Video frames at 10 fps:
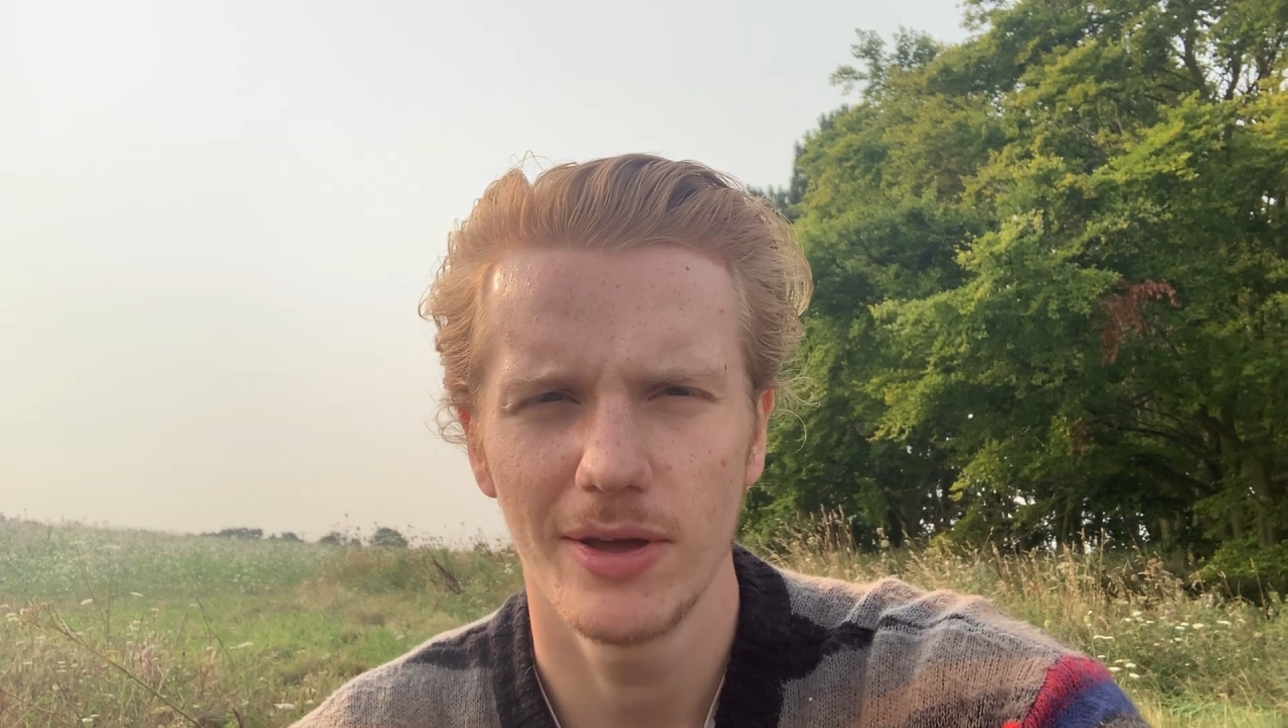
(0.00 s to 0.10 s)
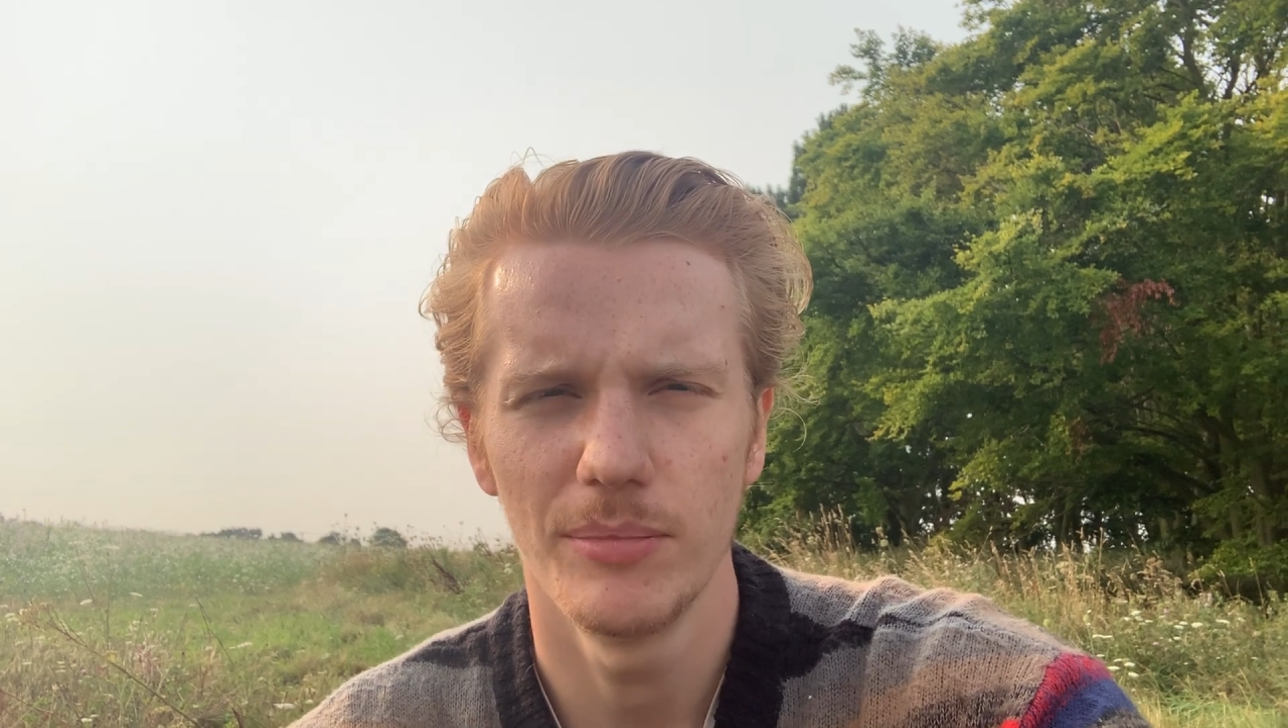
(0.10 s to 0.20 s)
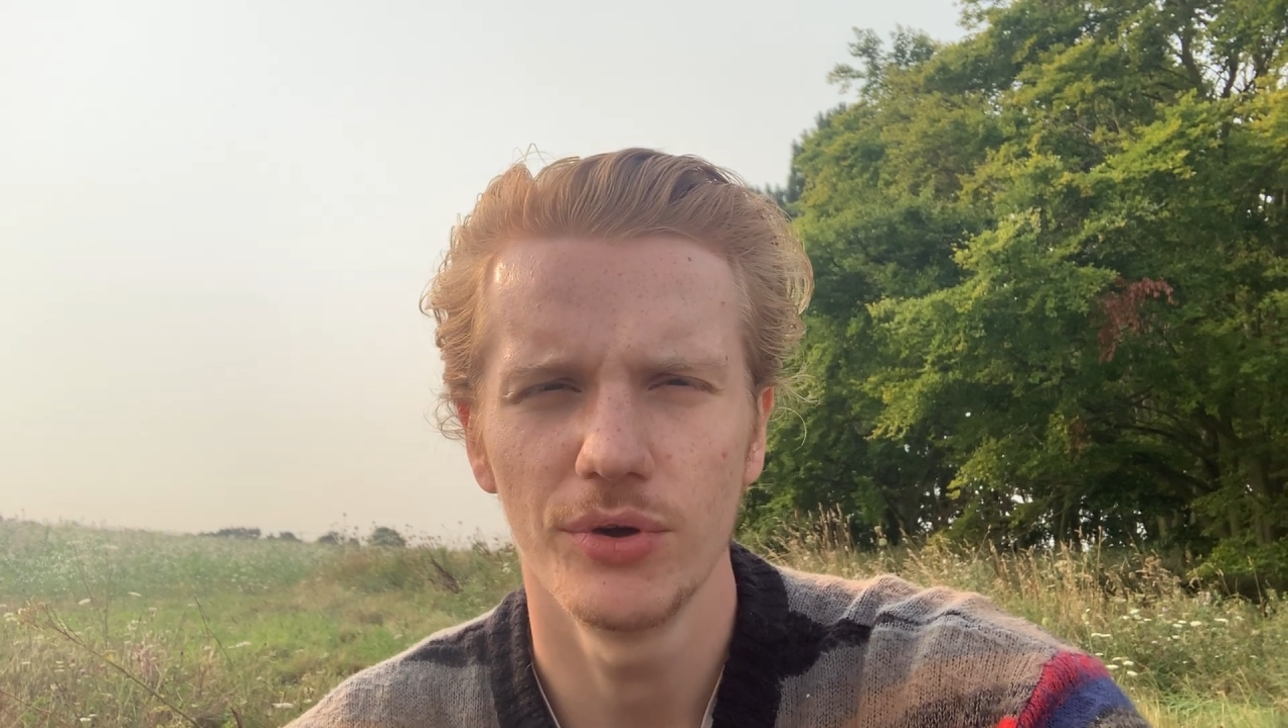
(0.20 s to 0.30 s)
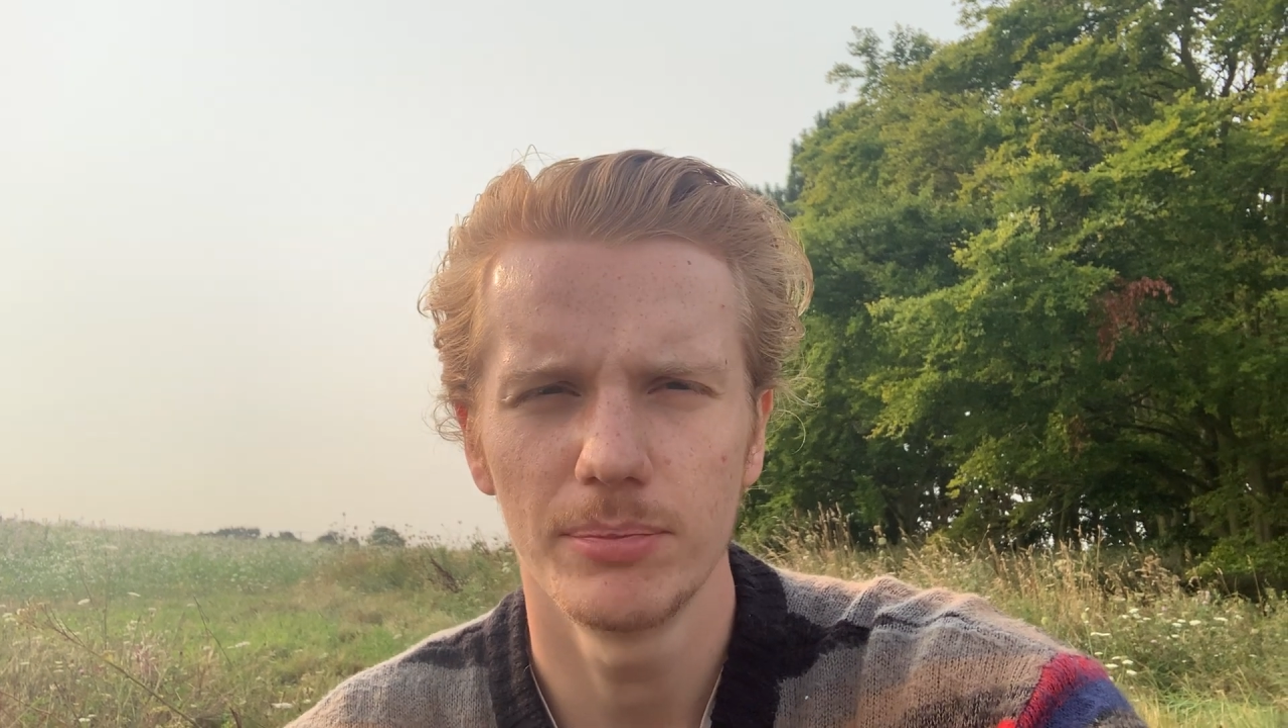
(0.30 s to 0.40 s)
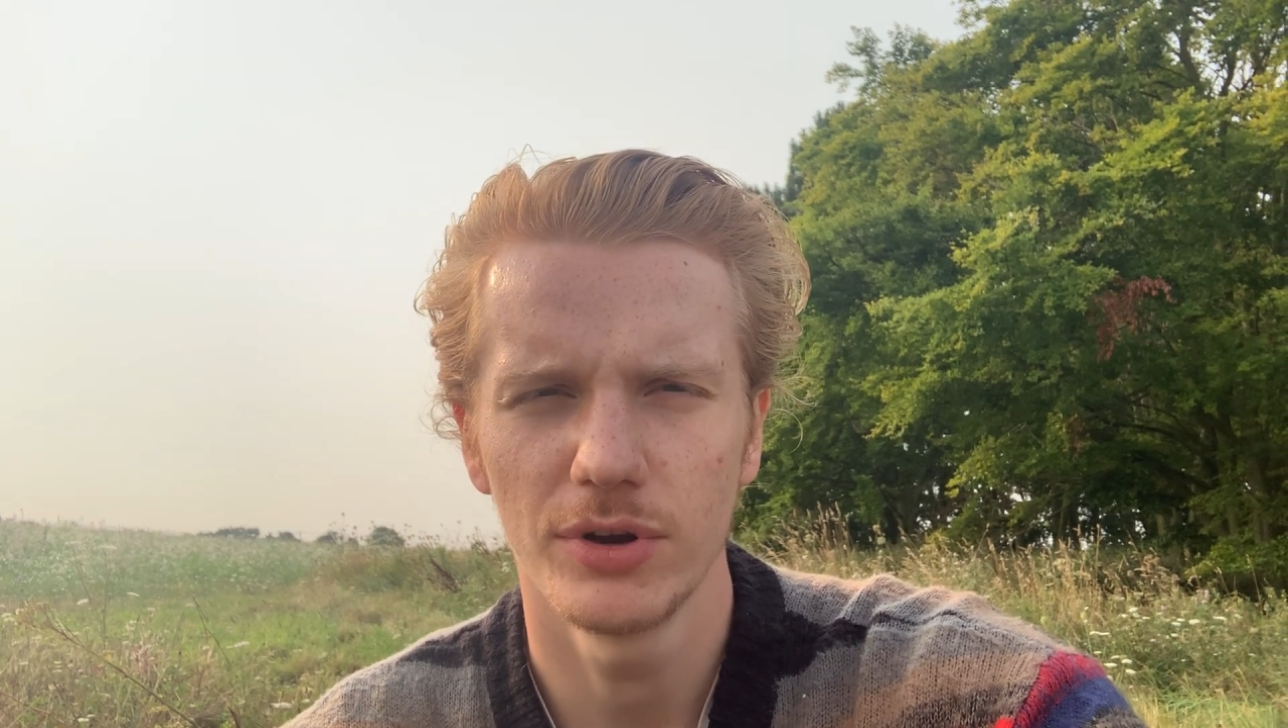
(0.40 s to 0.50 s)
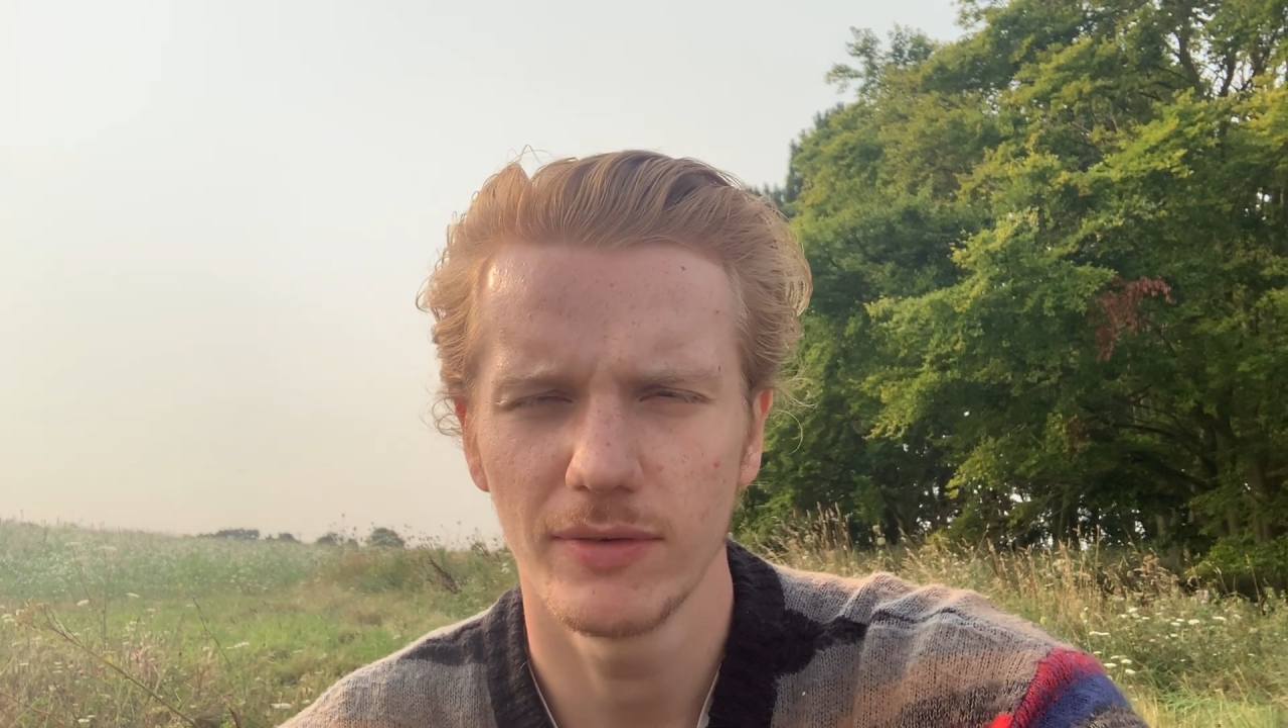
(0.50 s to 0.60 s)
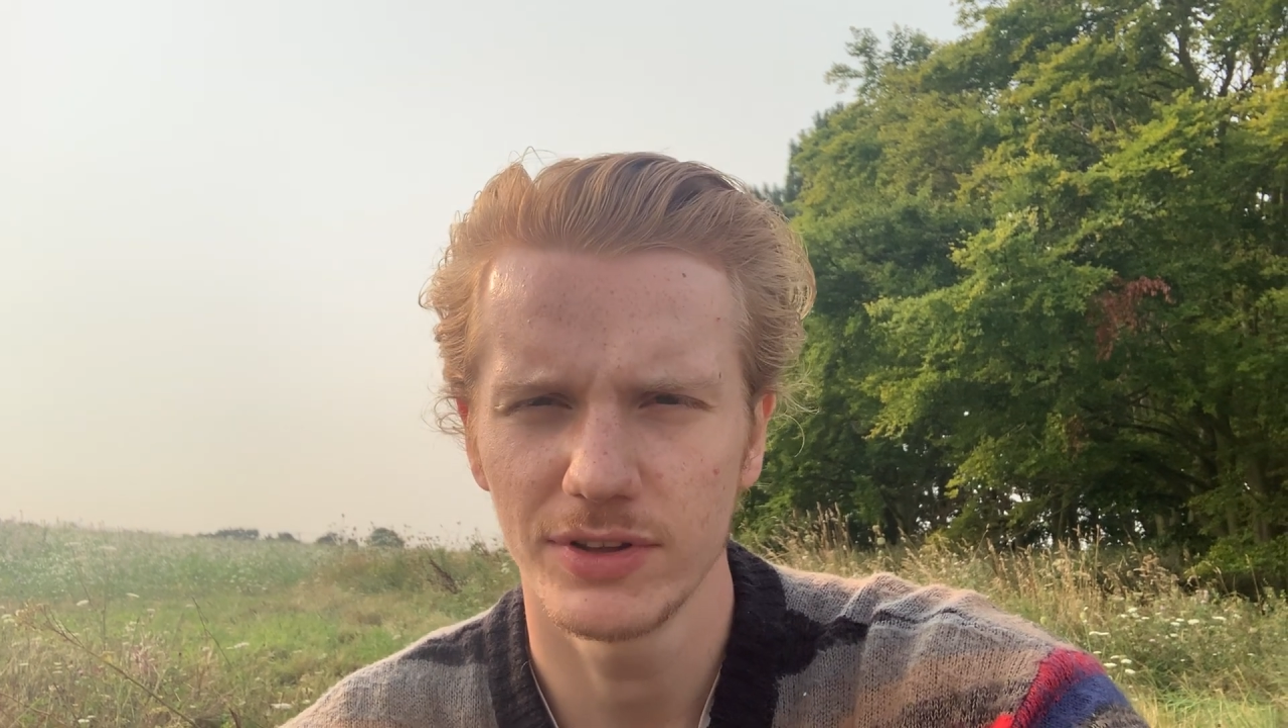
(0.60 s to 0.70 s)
movement of